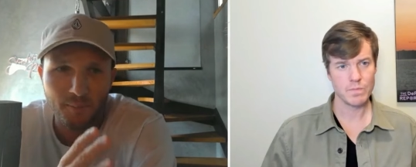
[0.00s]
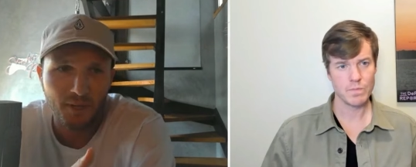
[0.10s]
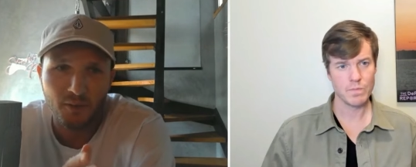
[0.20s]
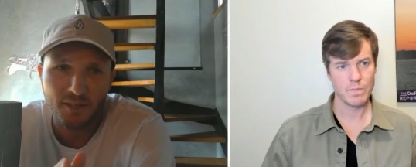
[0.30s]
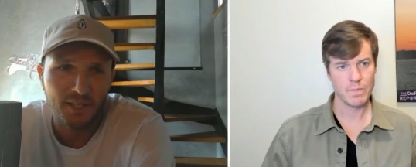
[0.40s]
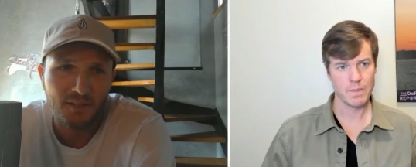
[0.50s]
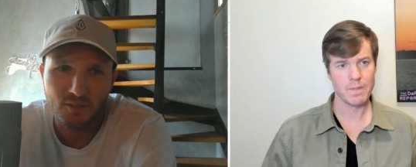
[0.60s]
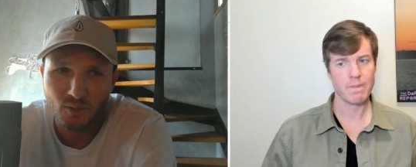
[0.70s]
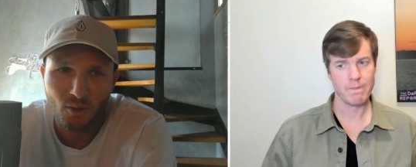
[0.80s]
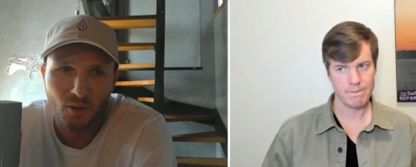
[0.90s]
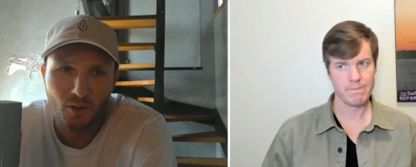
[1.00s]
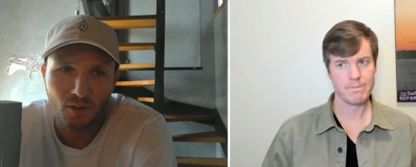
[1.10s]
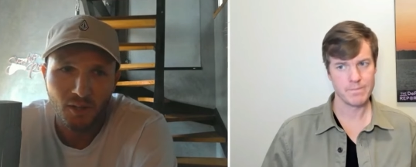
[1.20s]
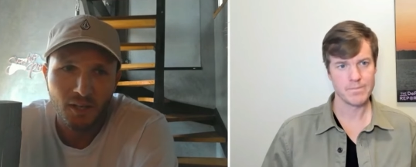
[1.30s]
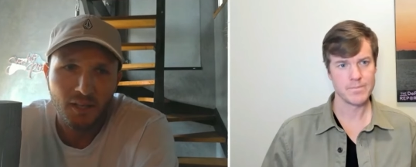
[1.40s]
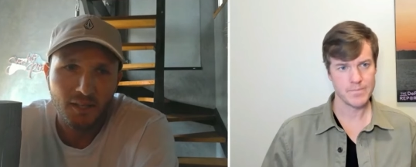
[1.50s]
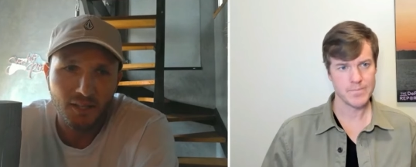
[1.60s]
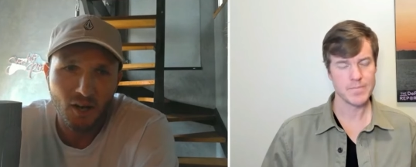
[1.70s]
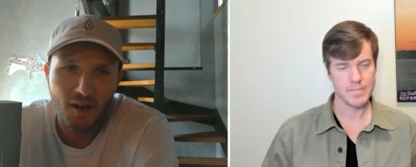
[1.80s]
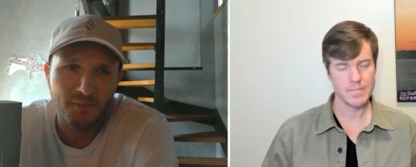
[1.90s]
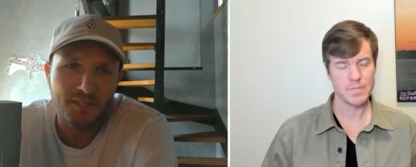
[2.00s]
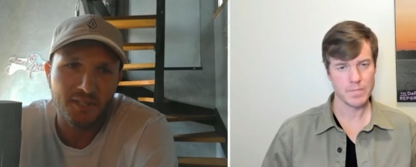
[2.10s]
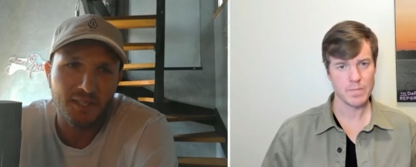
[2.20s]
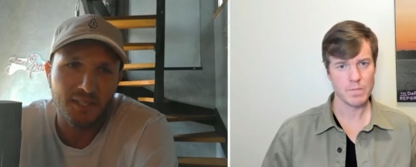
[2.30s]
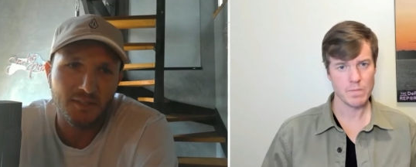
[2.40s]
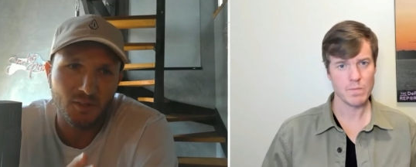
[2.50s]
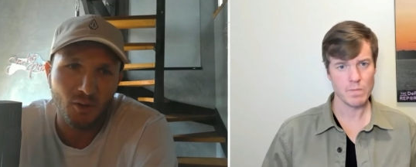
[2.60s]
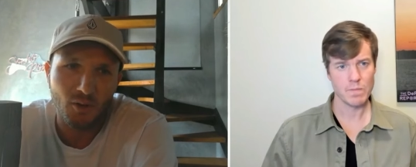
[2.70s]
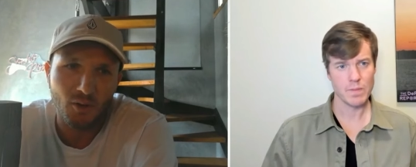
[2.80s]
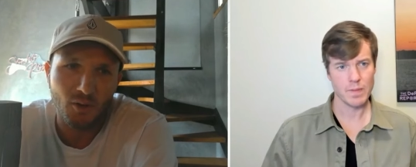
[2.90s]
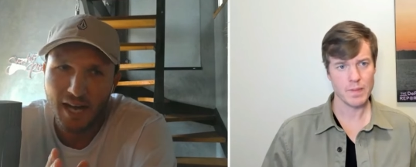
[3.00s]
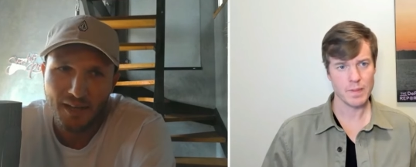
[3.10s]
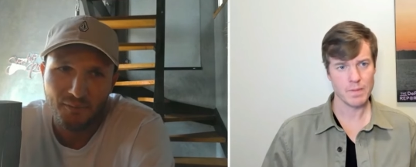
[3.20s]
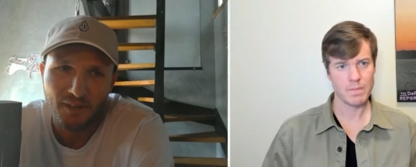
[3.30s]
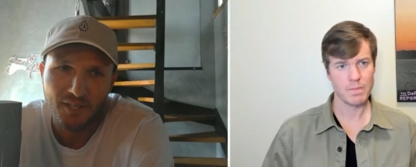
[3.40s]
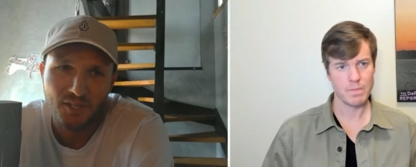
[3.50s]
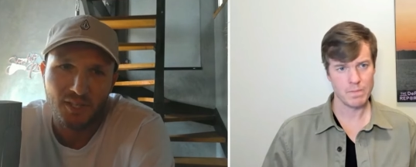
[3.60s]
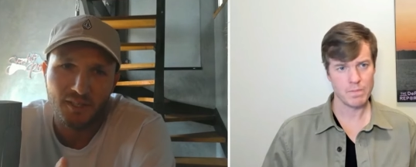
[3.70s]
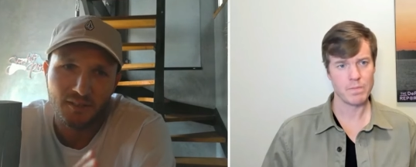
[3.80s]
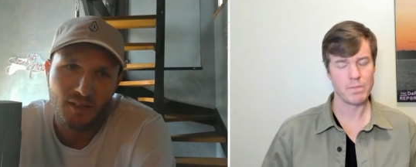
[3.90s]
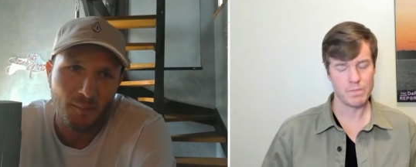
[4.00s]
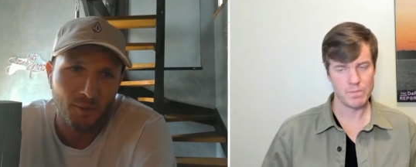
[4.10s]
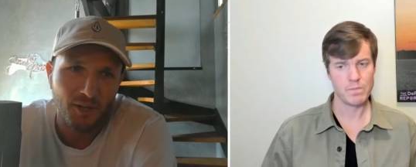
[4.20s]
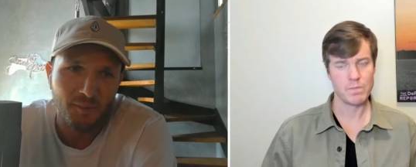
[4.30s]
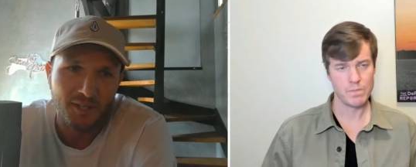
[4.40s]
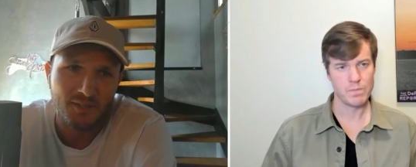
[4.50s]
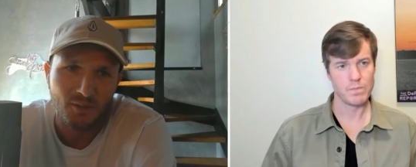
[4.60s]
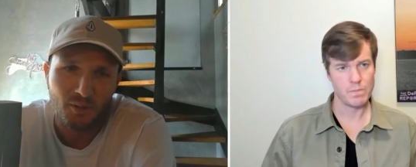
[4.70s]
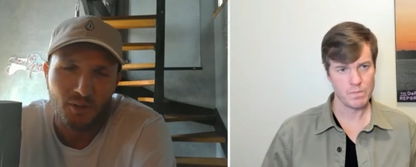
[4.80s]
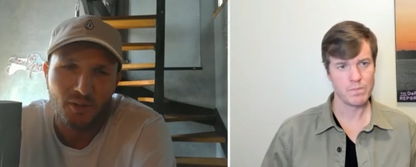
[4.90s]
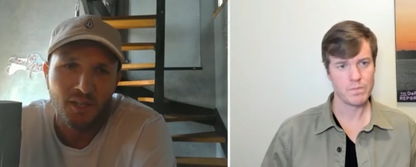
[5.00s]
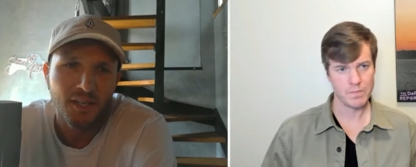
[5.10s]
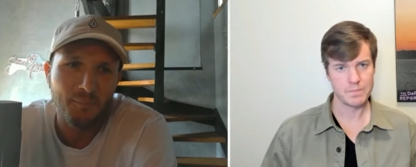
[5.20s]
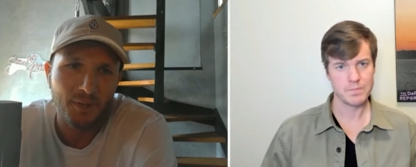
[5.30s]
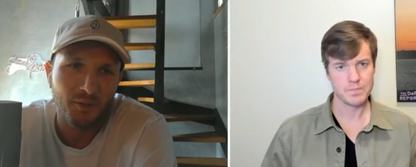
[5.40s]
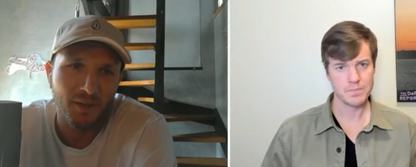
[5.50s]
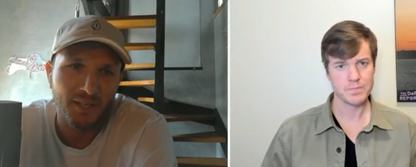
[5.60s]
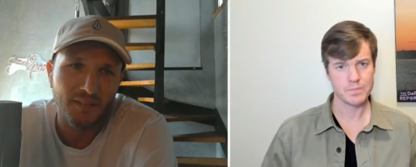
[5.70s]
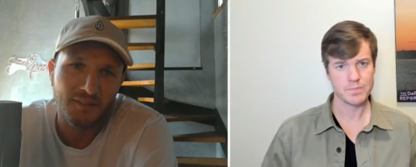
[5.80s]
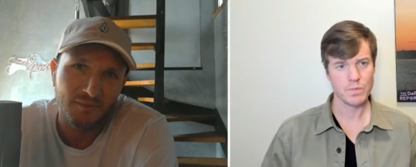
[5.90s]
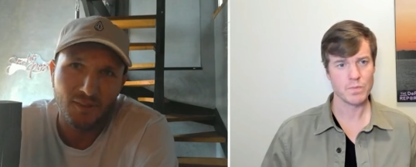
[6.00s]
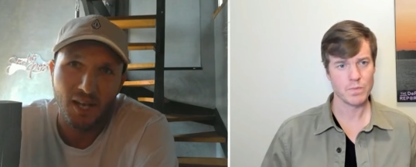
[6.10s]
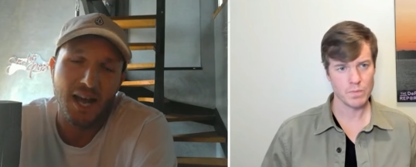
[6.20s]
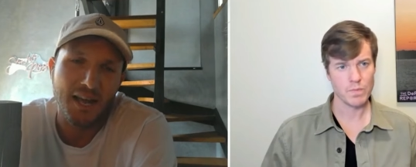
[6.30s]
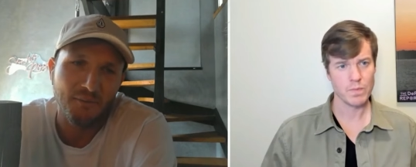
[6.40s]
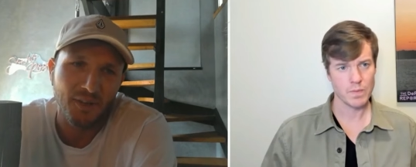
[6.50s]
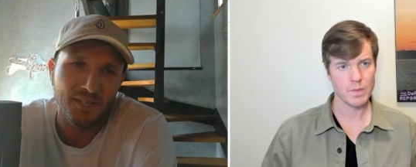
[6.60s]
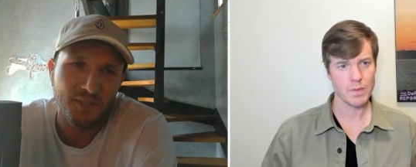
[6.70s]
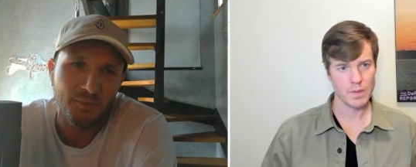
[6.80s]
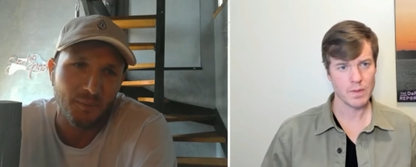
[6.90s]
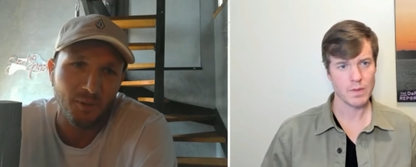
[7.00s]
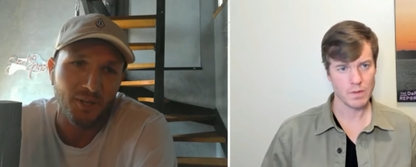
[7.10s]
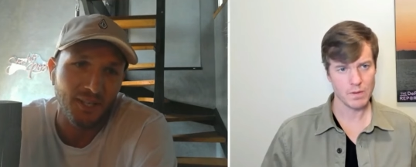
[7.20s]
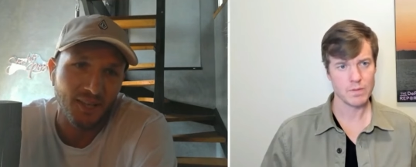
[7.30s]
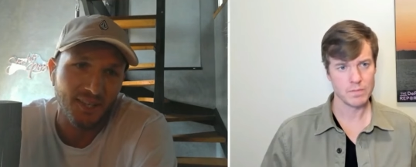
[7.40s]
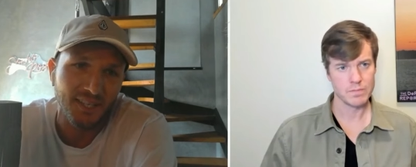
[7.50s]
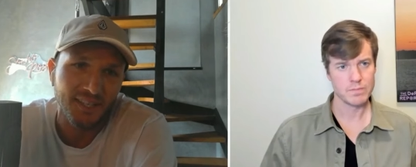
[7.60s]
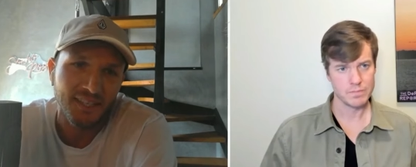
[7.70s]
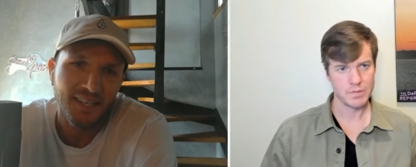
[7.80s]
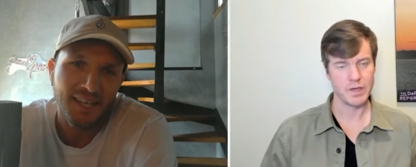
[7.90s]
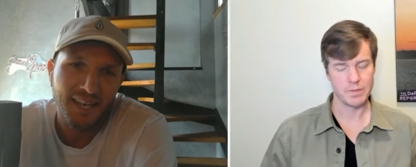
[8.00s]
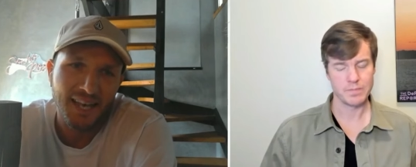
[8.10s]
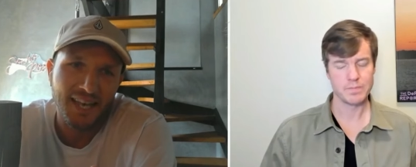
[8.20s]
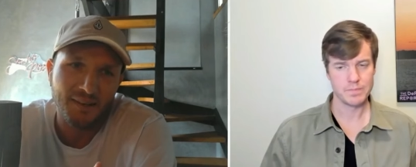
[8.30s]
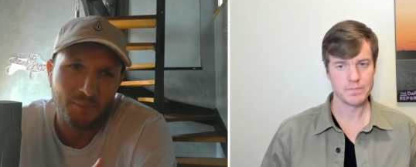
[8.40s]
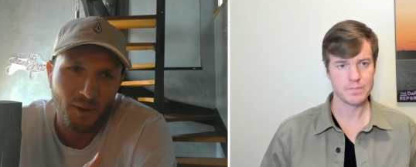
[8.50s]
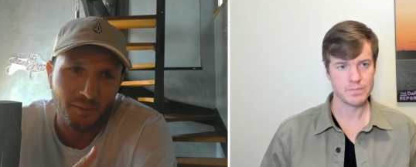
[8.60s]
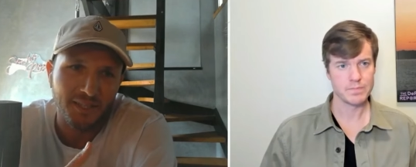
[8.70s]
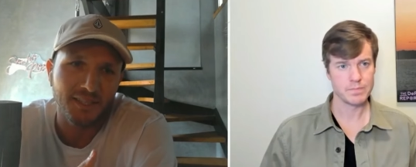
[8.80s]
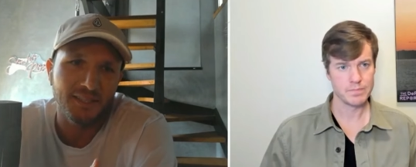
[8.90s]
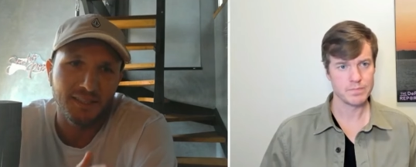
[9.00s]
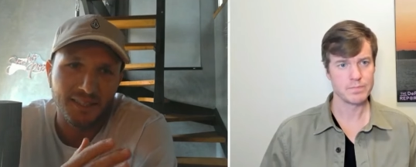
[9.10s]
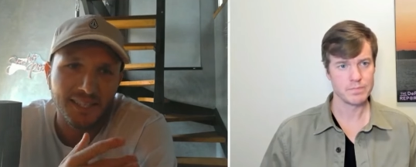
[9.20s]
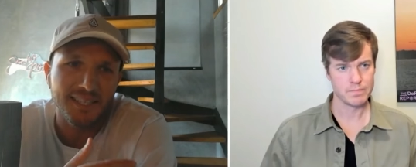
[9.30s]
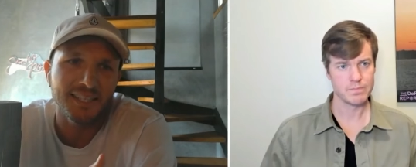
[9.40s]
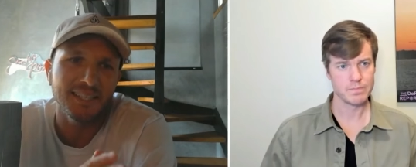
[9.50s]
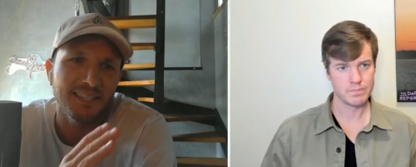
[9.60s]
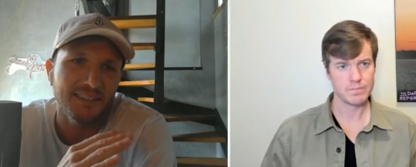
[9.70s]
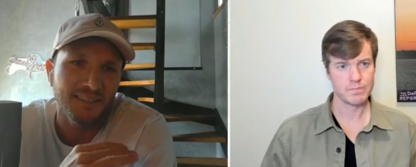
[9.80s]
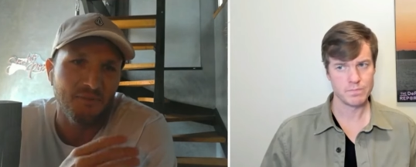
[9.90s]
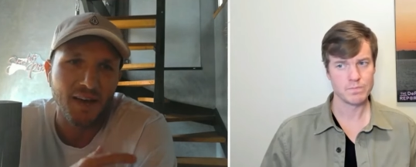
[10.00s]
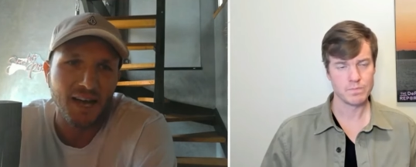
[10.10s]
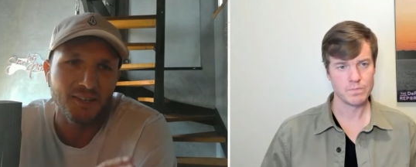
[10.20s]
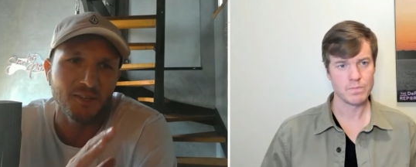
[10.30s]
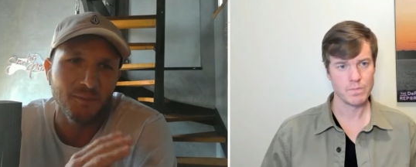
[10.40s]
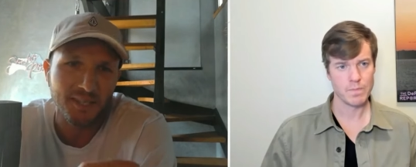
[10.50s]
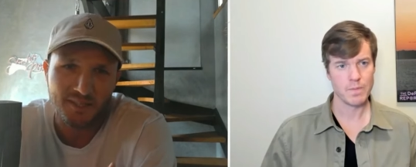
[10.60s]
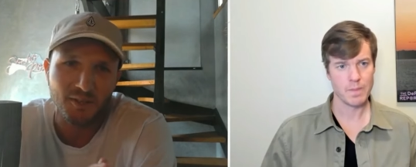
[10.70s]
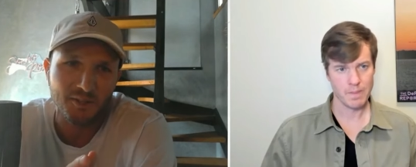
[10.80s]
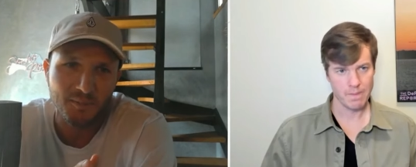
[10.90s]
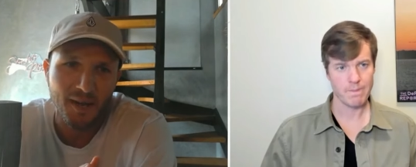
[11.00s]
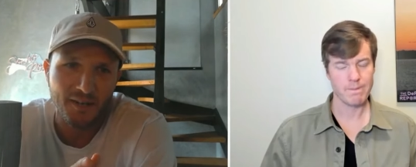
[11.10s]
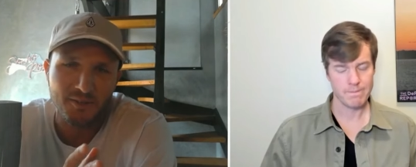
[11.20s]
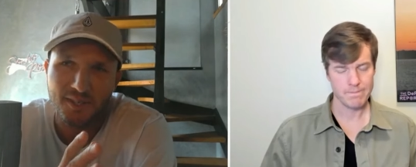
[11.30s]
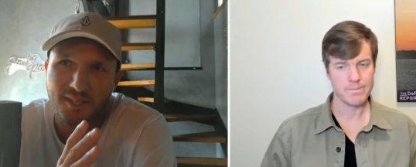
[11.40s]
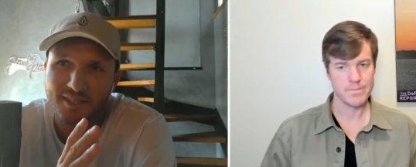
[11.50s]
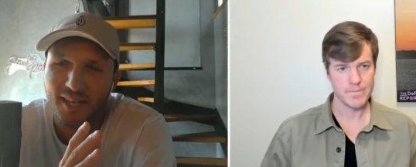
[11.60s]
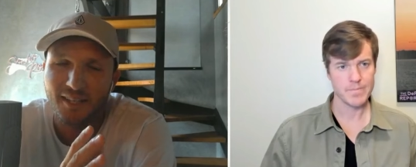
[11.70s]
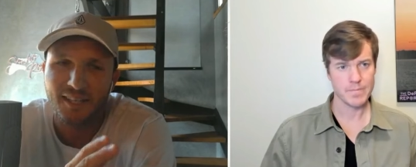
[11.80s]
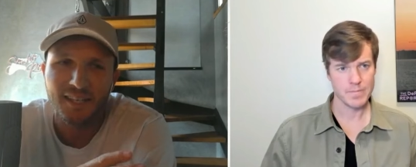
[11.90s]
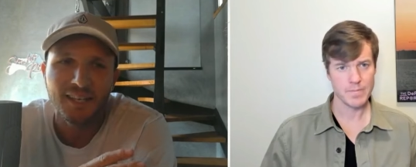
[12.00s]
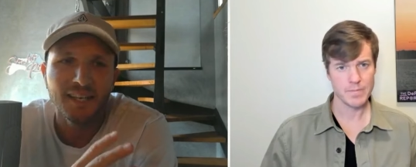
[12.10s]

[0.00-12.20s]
Speaker 1: Bitcoin, ETH, Sol. Like obviously, Sol high inflation, not burning much Sol. Bitcoin, not high inflation, but burning nothing, yep. and probably leaky value because it goes to miners who need to sell it.